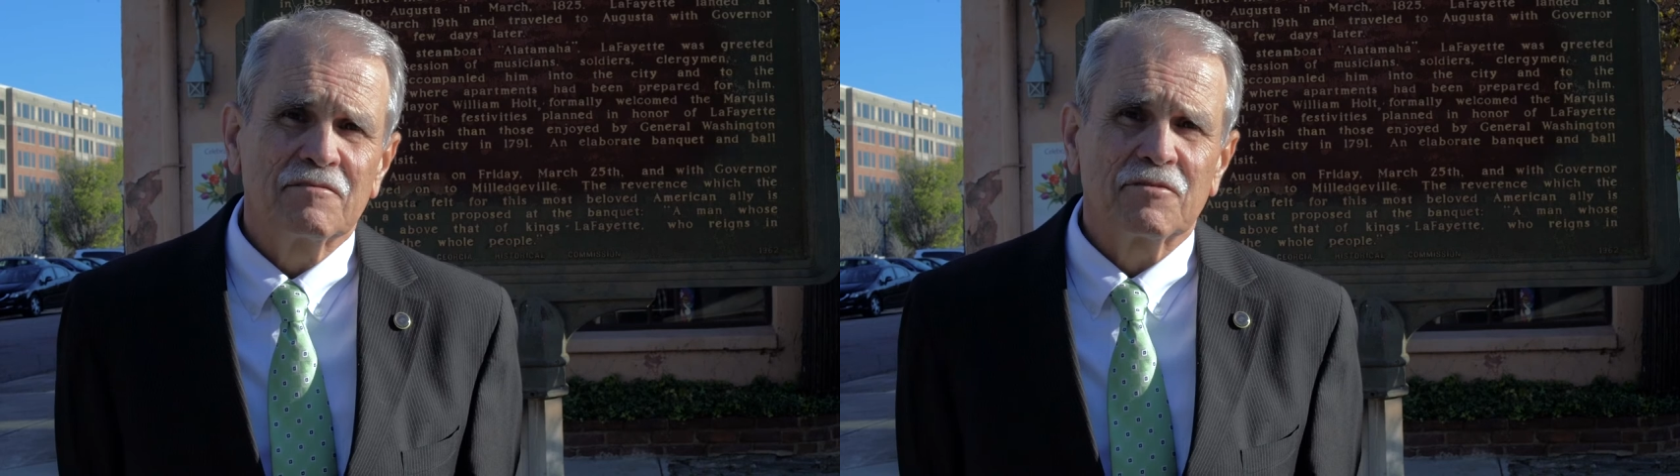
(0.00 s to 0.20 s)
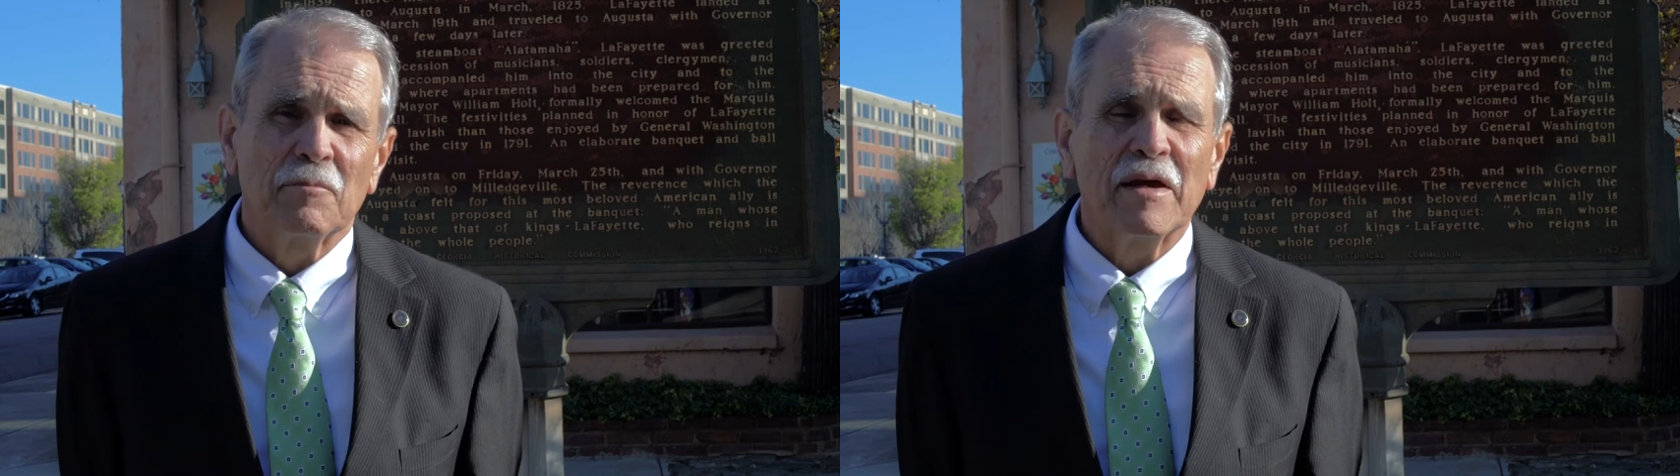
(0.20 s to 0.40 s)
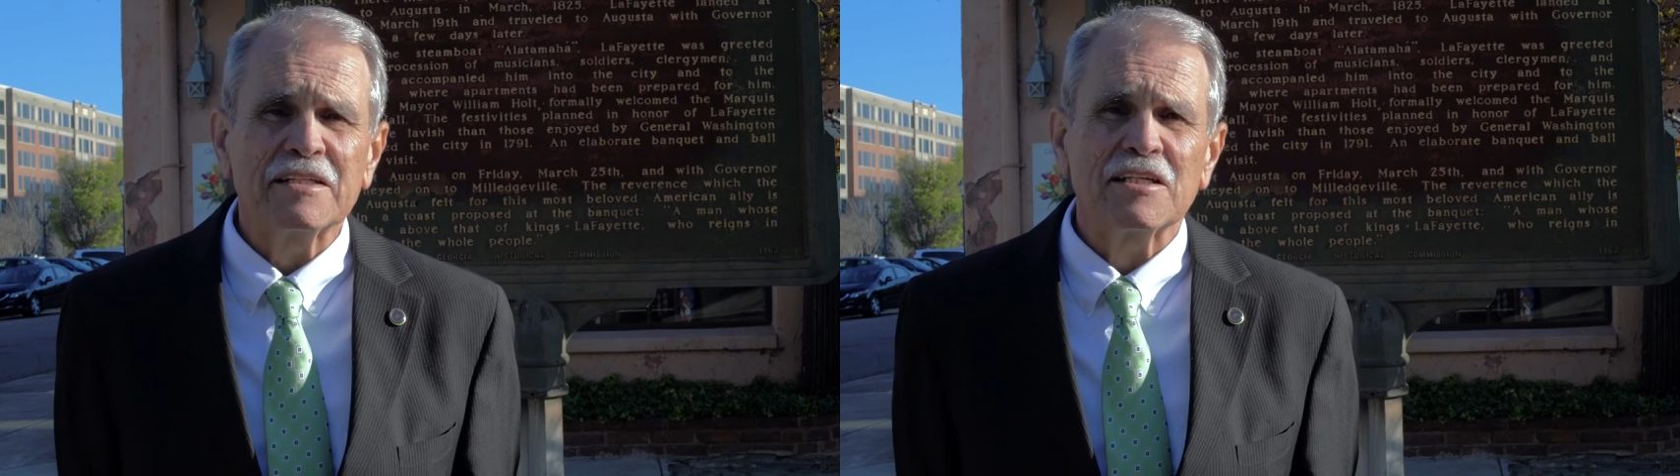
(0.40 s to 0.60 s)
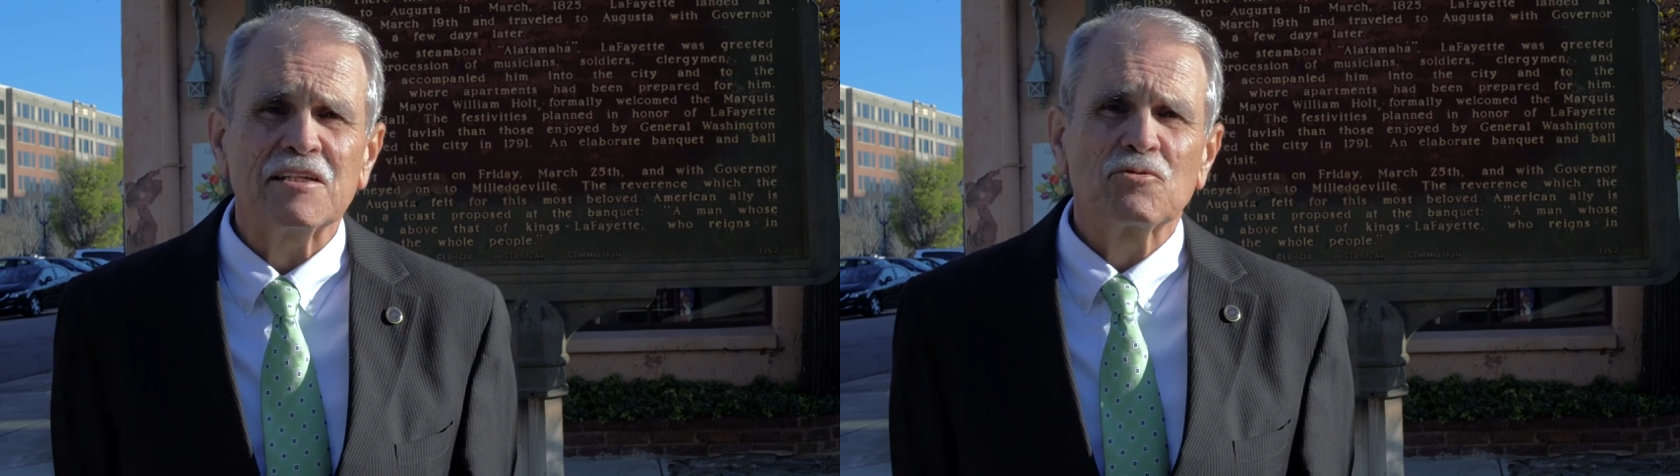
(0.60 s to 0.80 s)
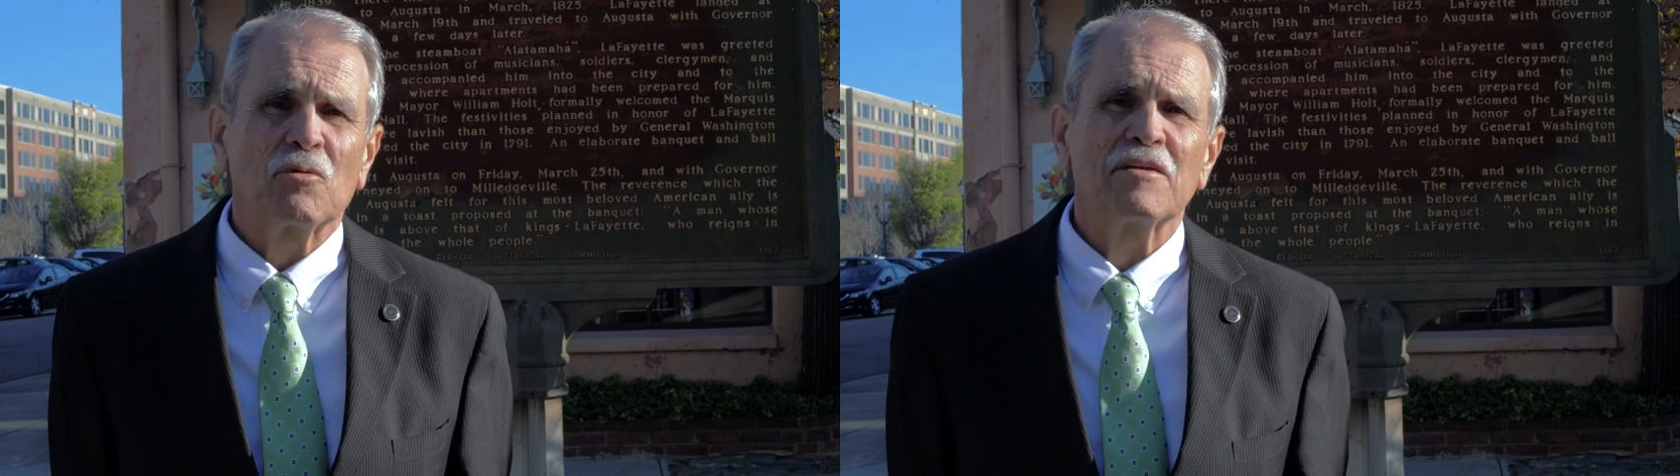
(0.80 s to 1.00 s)
from
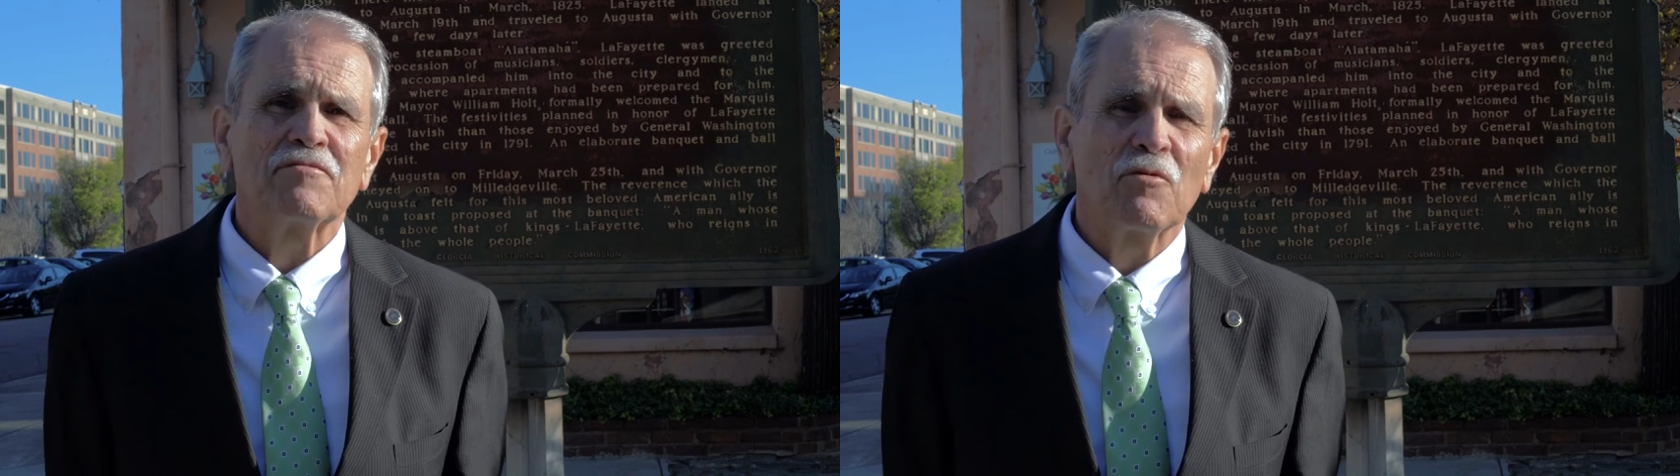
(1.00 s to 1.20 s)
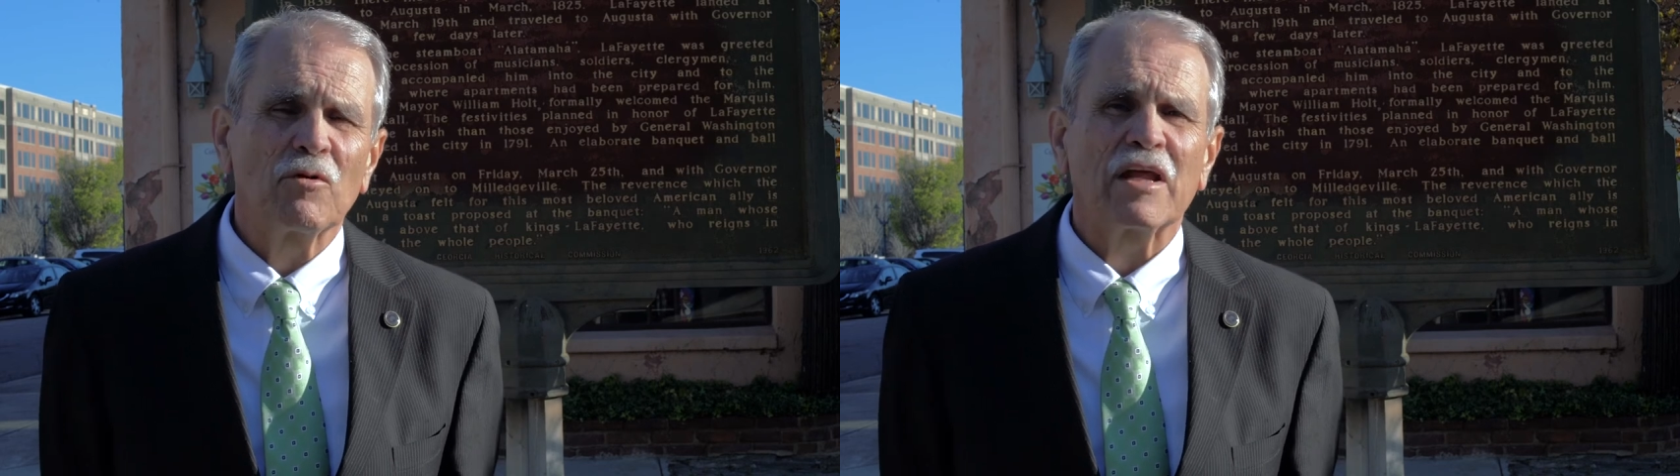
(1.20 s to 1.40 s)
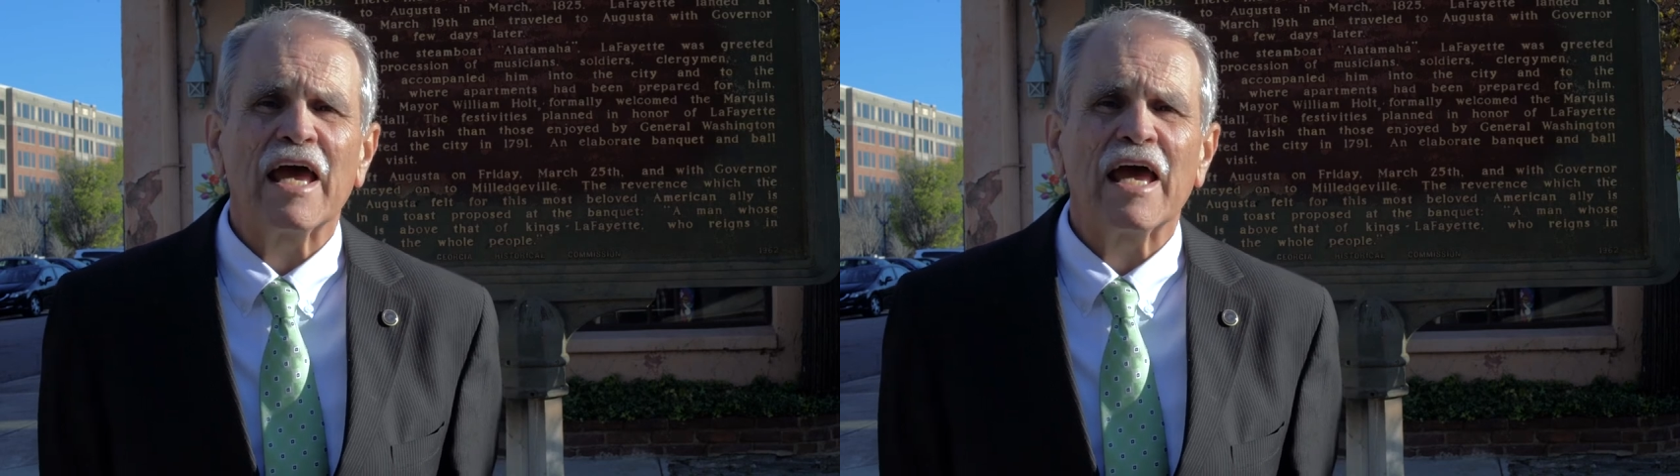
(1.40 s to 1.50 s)
1824 to